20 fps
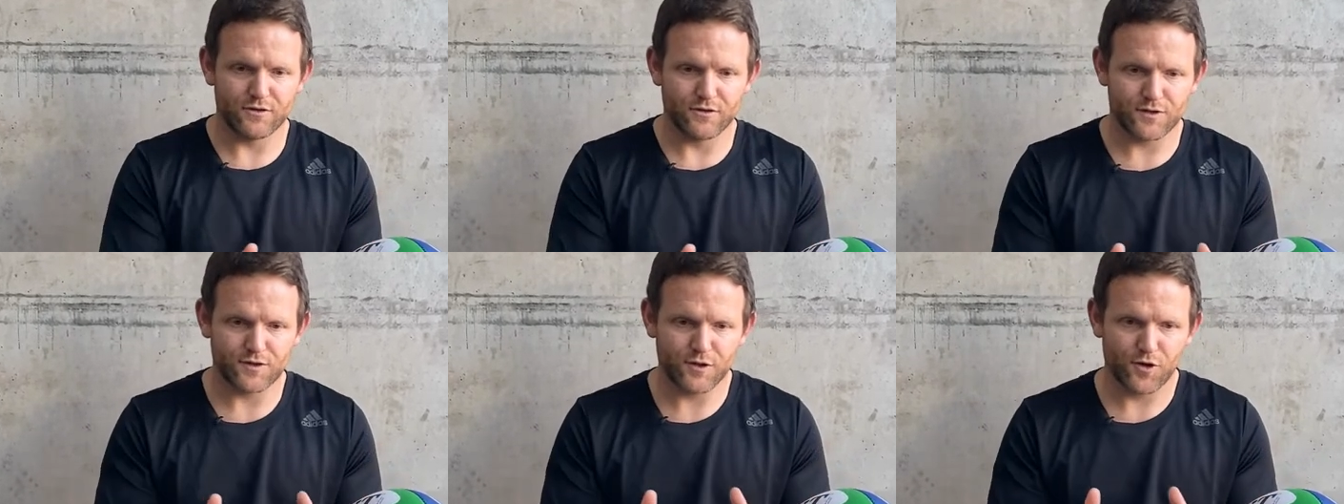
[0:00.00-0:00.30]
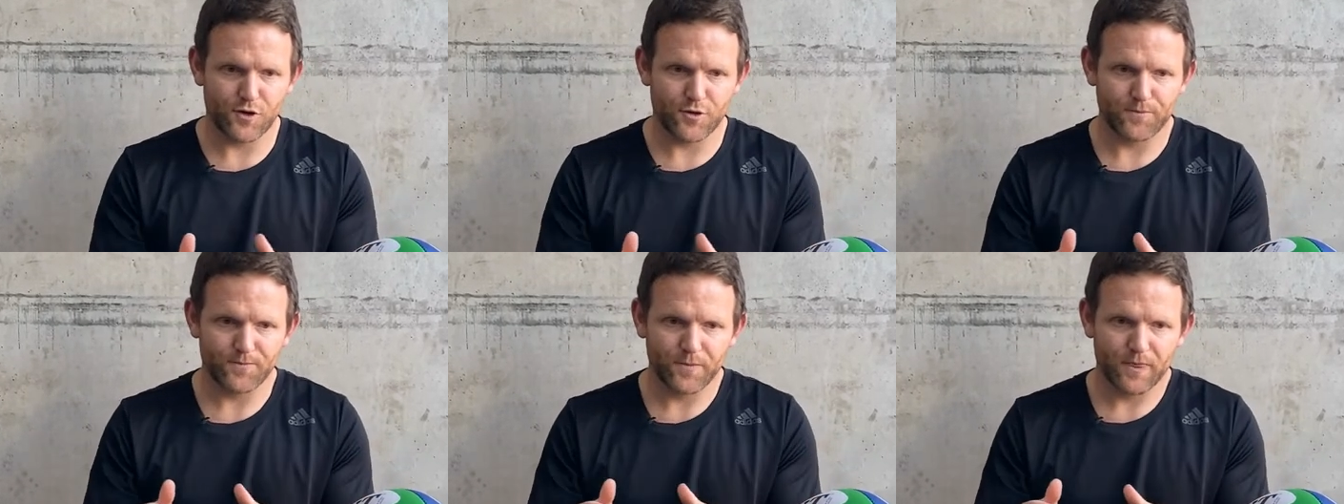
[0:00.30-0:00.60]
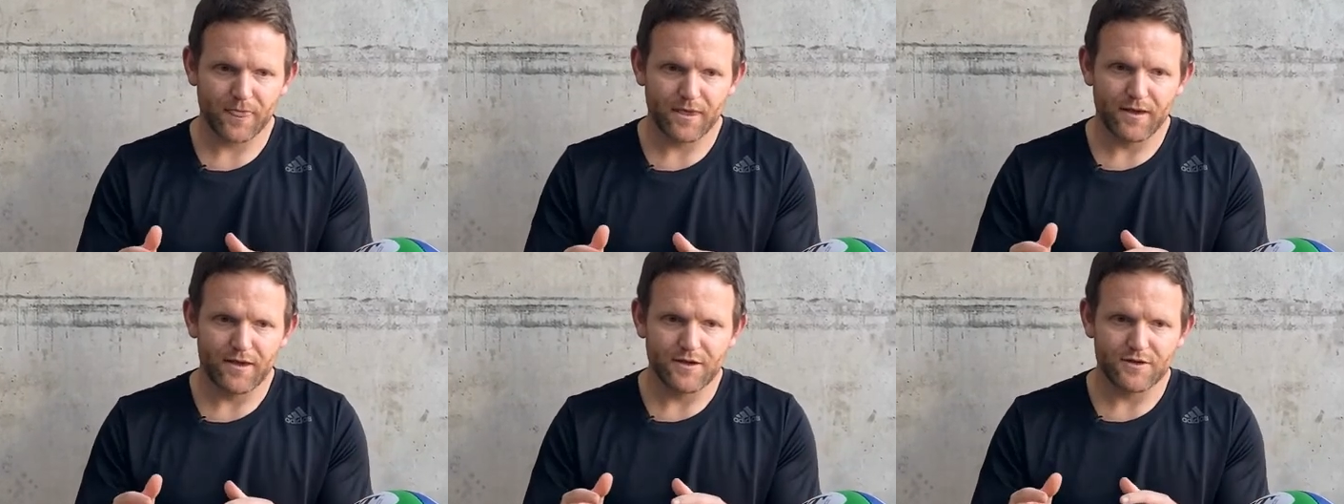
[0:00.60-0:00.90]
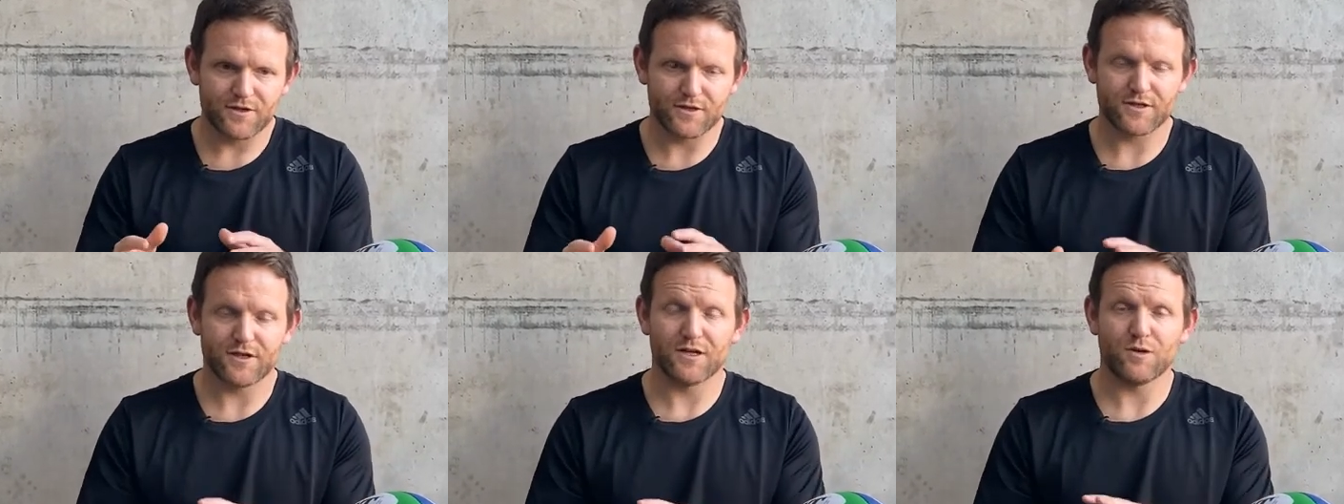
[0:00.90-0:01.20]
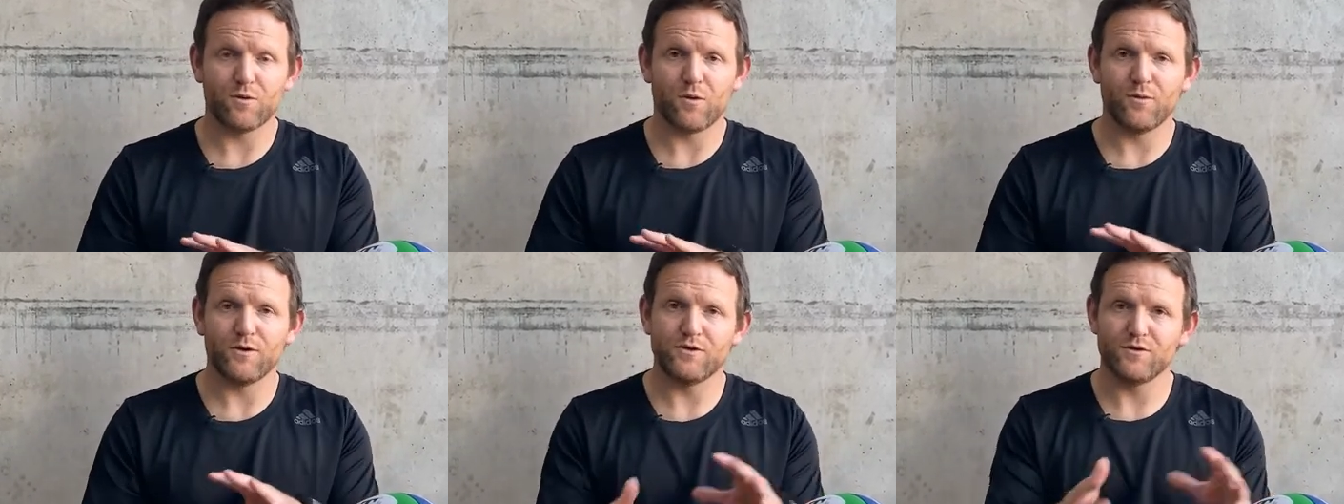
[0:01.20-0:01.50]
So just
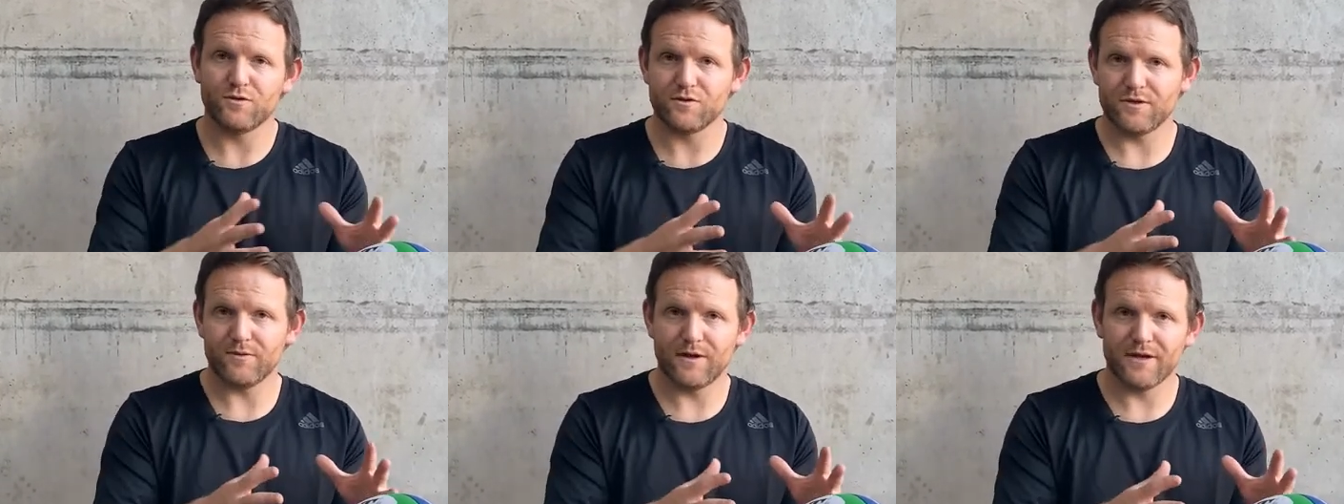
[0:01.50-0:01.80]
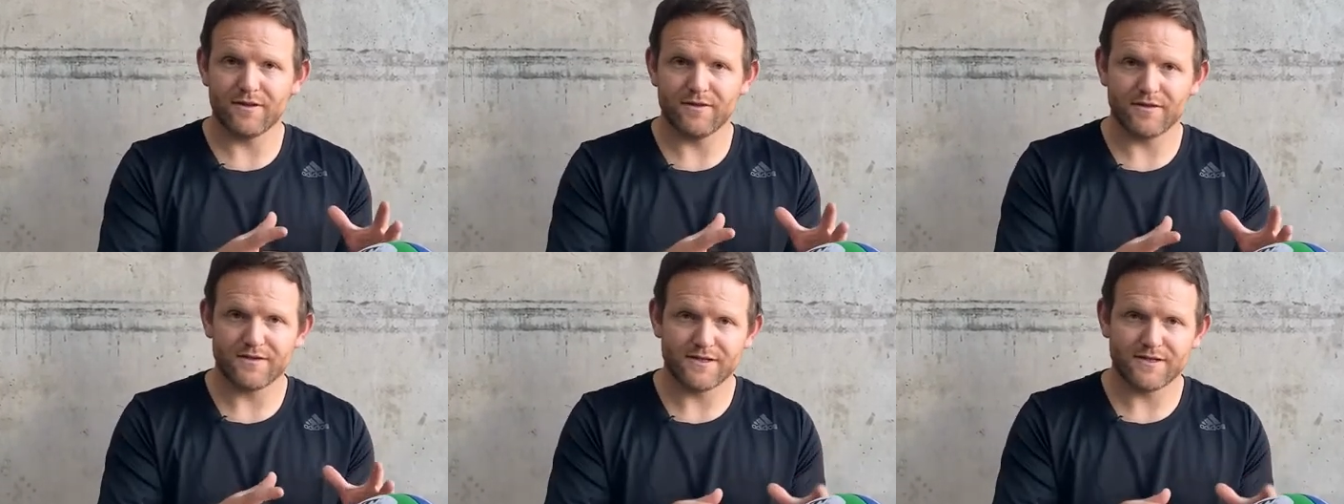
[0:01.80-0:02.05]
like what we talked about in the